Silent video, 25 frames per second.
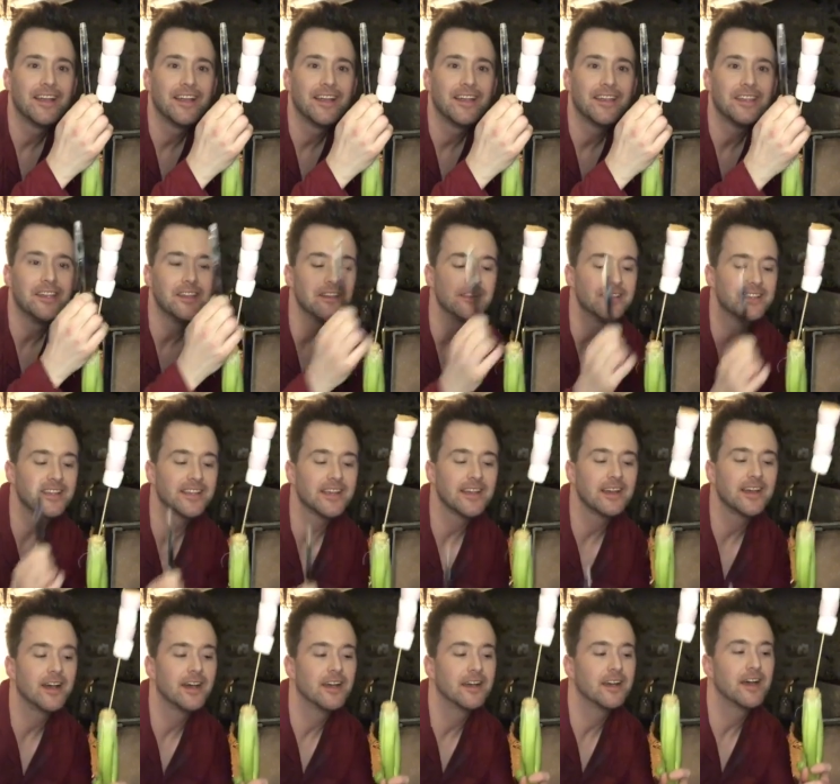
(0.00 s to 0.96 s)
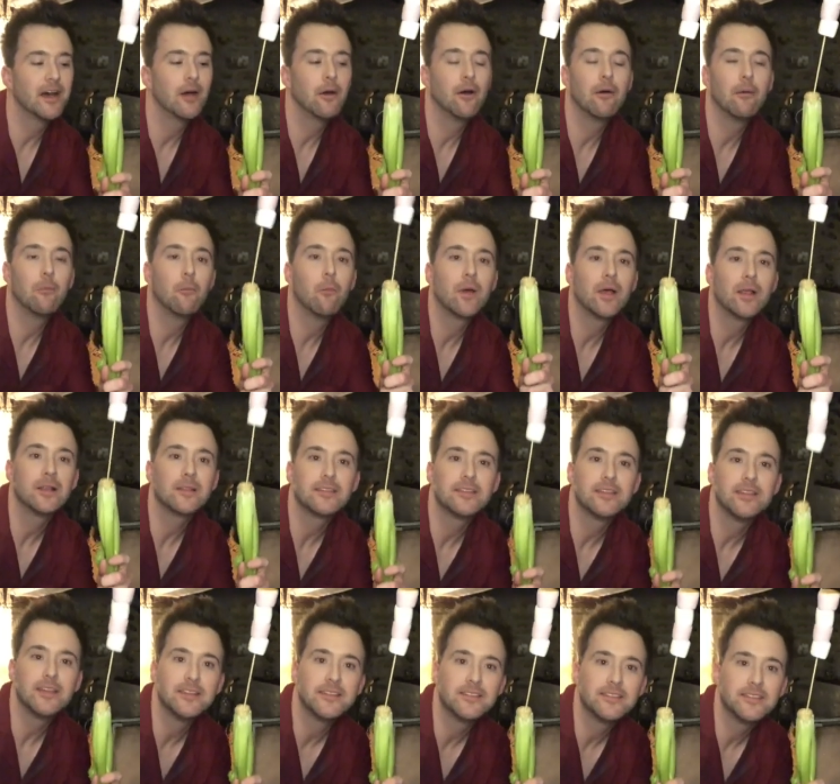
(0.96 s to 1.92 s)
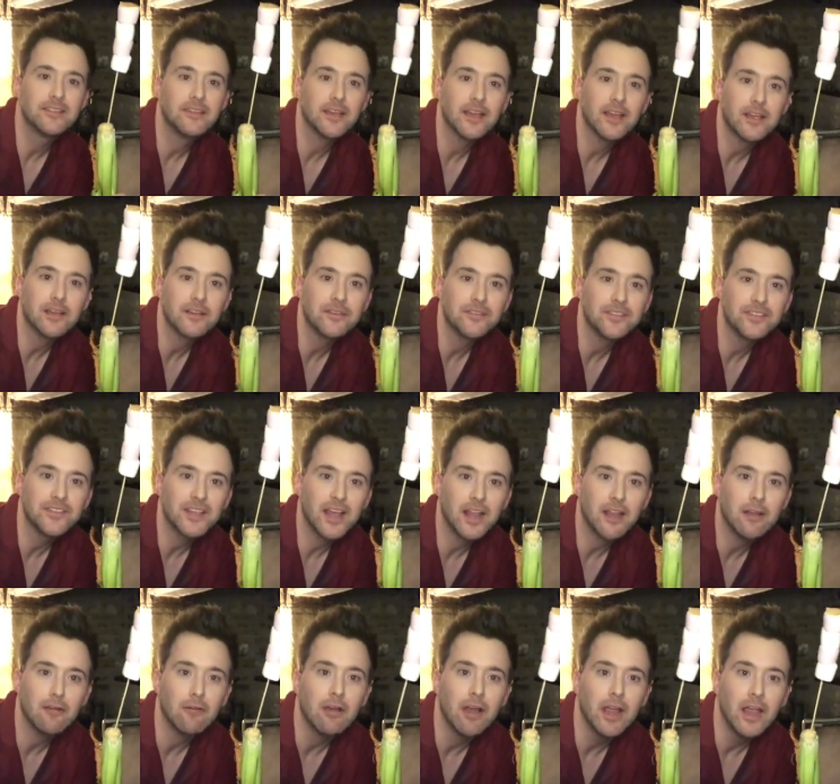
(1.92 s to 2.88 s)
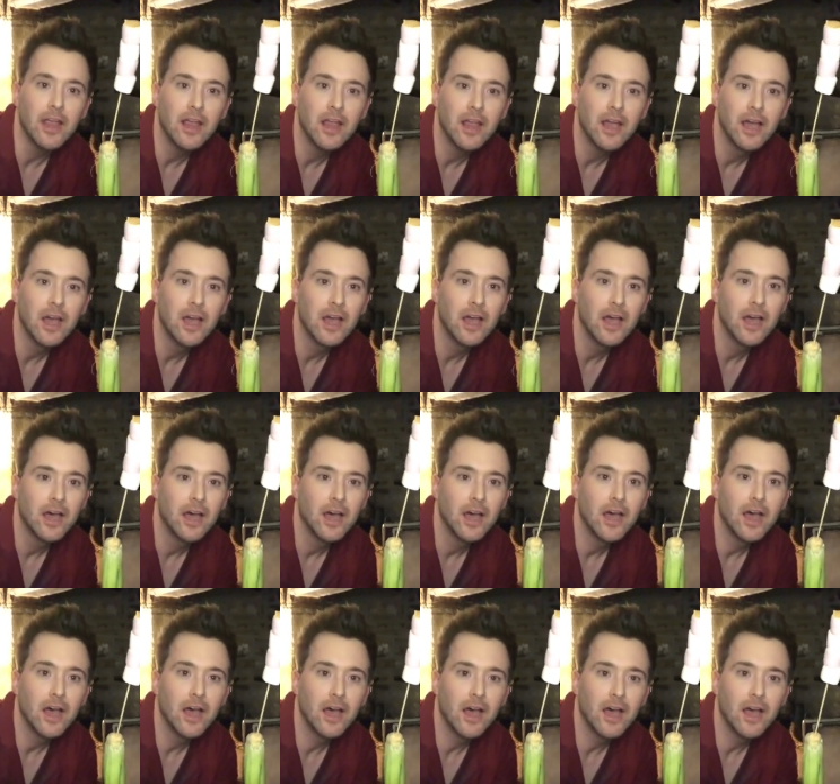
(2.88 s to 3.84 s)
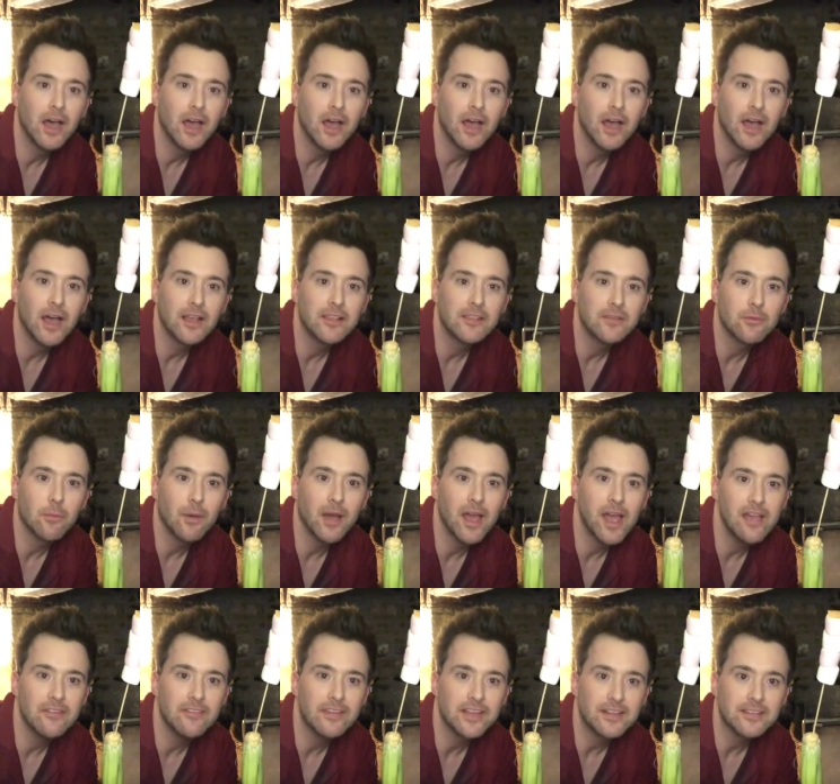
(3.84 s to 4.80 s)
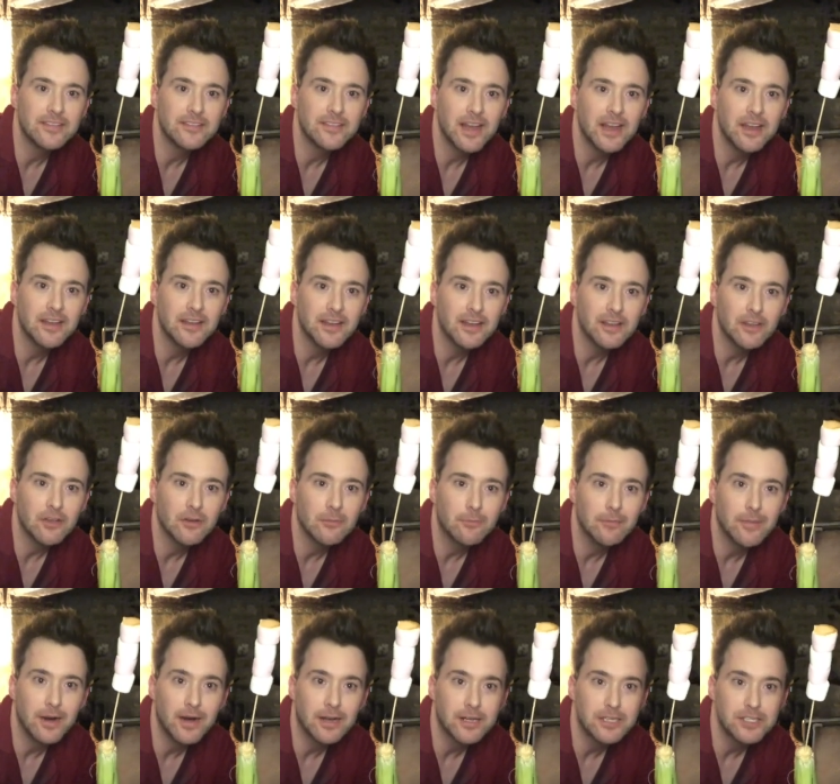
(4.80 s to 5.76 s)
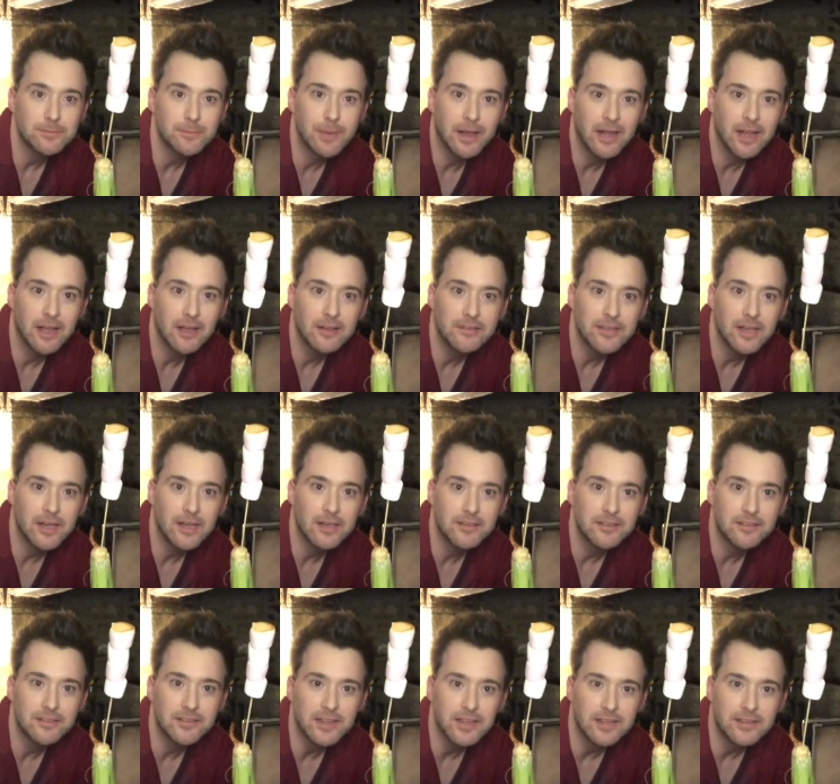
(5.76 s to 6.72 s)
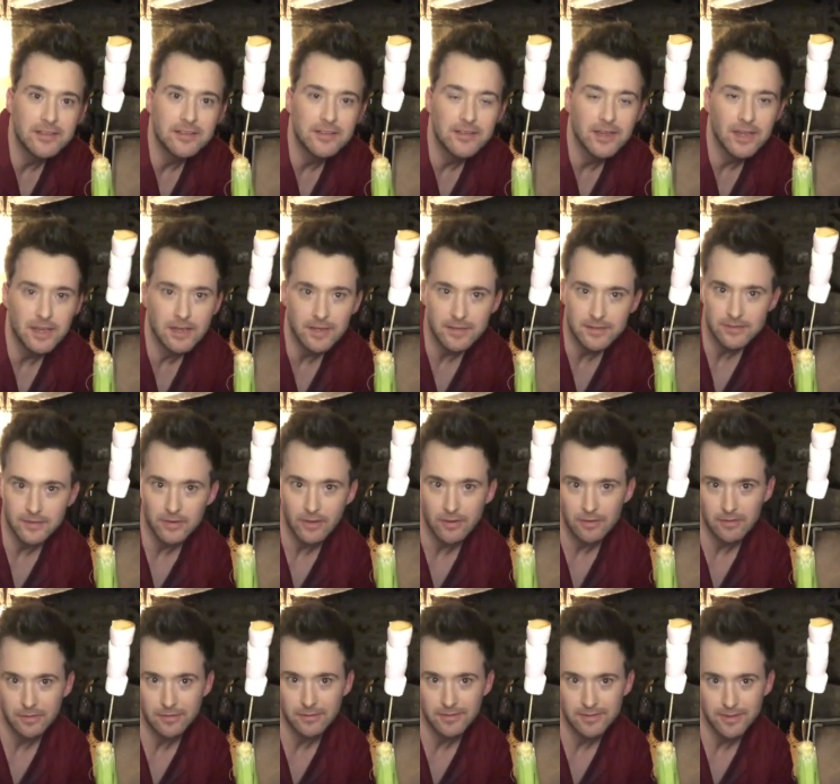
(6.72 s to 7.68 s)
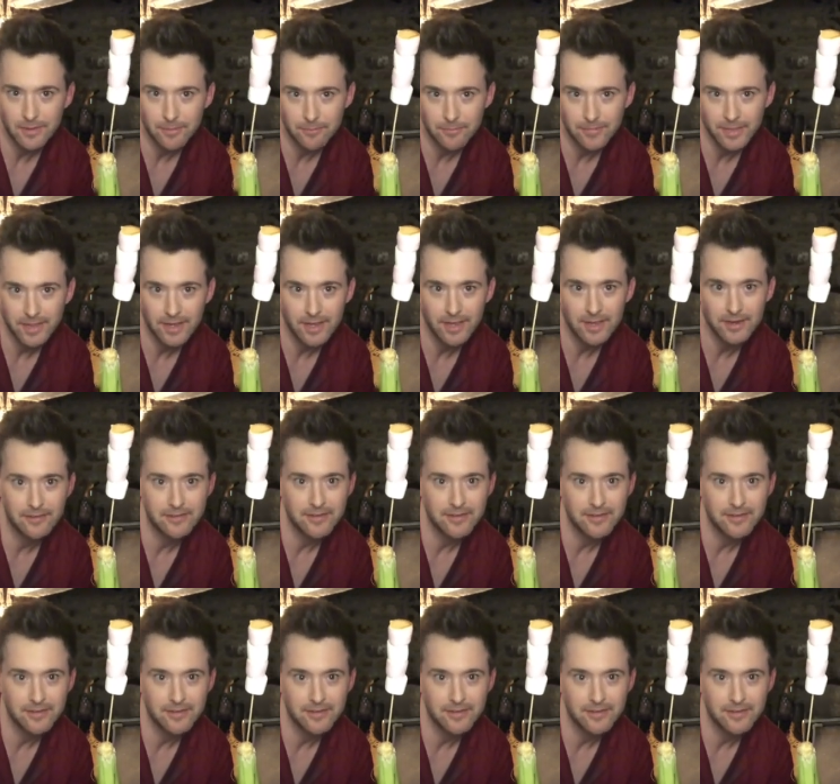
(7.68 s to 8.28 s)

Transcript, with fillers: Using a, a wilted stick of celery as a way of extending your marshmallow toasting stick is not something I